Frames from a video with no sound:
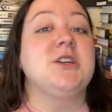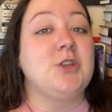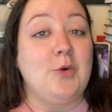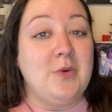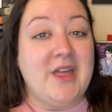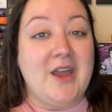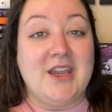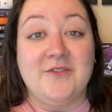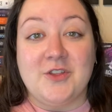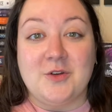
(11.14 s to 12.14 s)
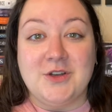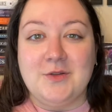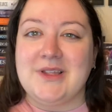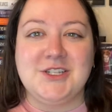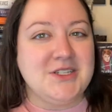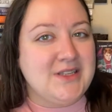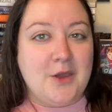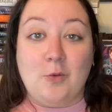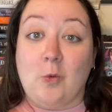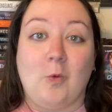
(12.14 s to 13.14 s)
So without any further ado, let's just get
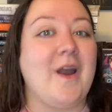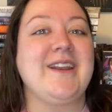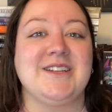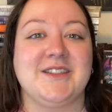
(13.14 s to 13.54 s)
right into